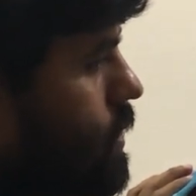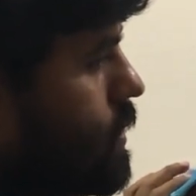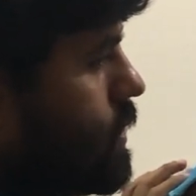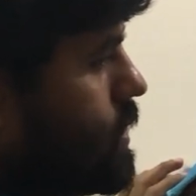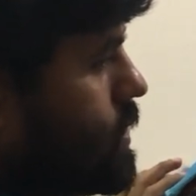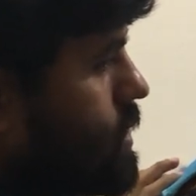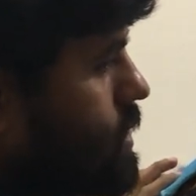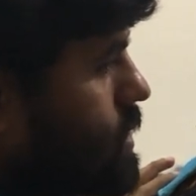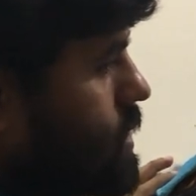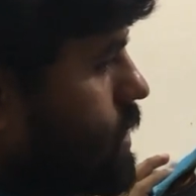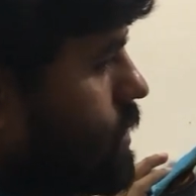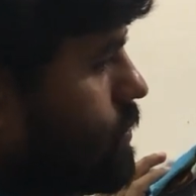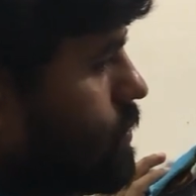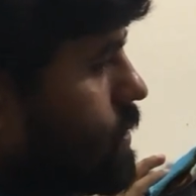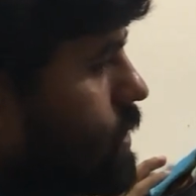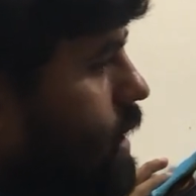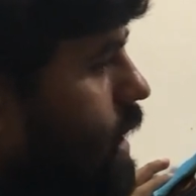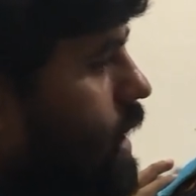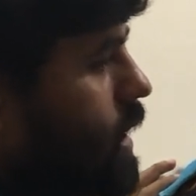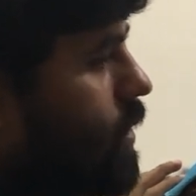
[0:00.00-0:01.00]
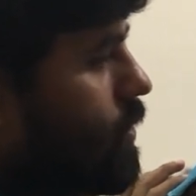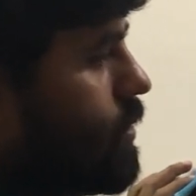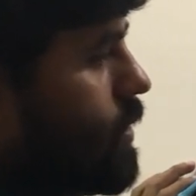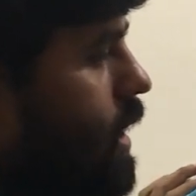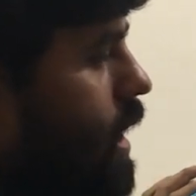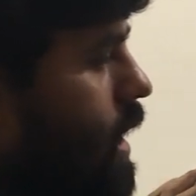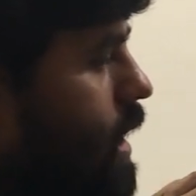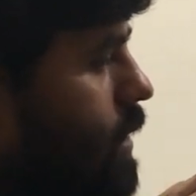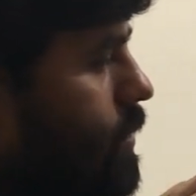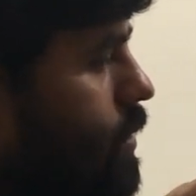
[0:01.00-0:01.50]
This is the deck of
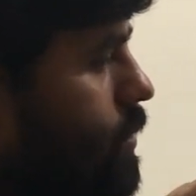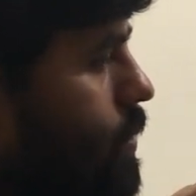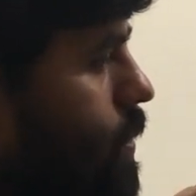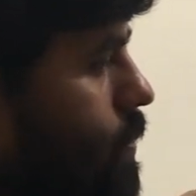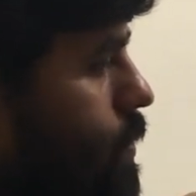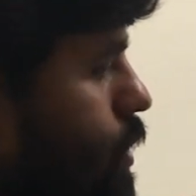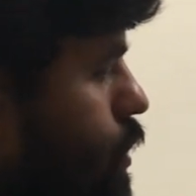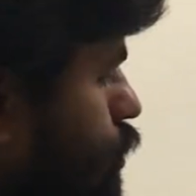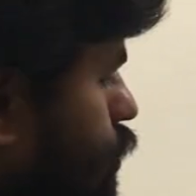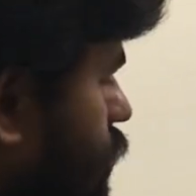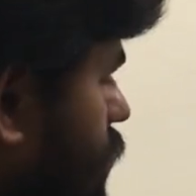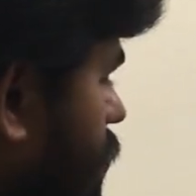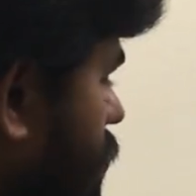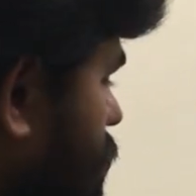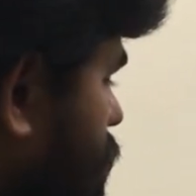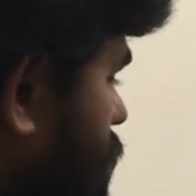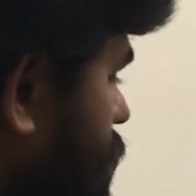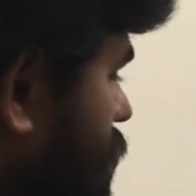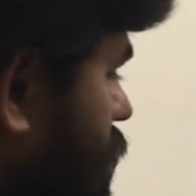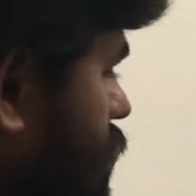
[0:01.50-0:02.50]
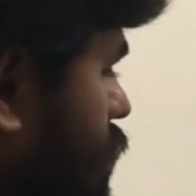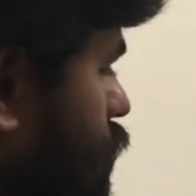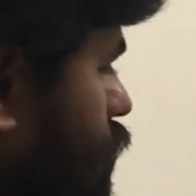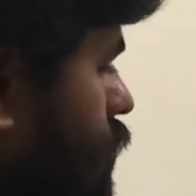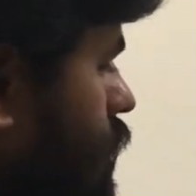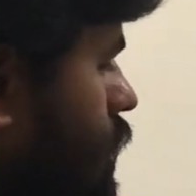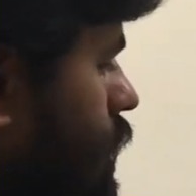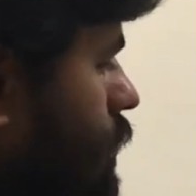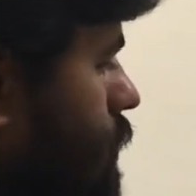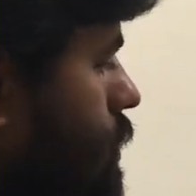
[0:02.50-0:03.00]
card having 52 cards.
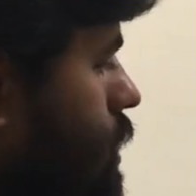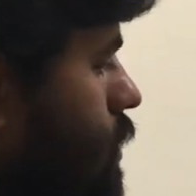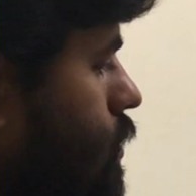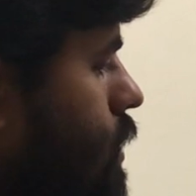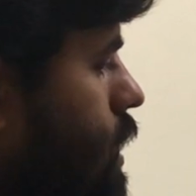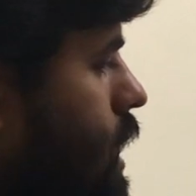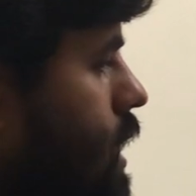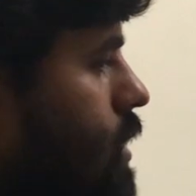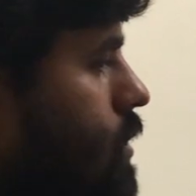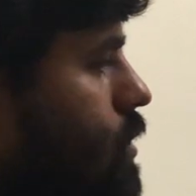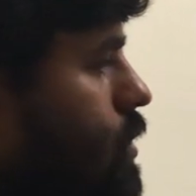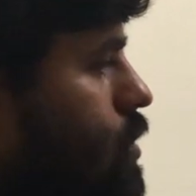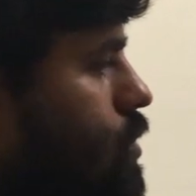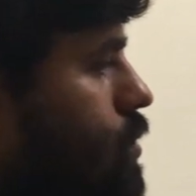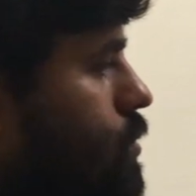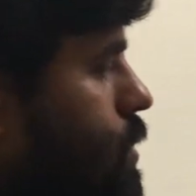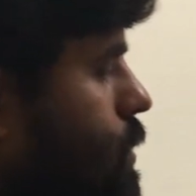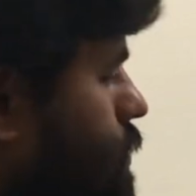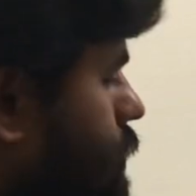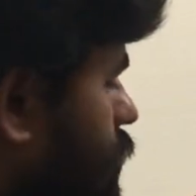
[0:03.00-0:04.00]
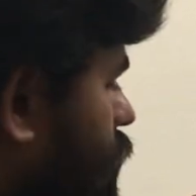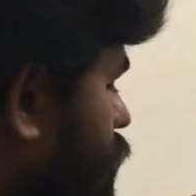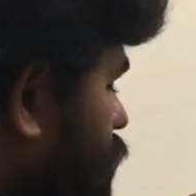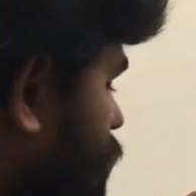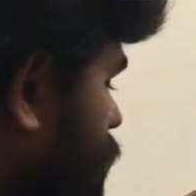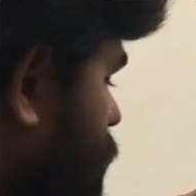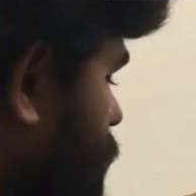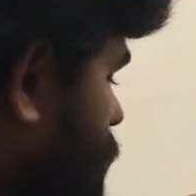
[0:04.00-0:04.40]
Total number of card equals to 52.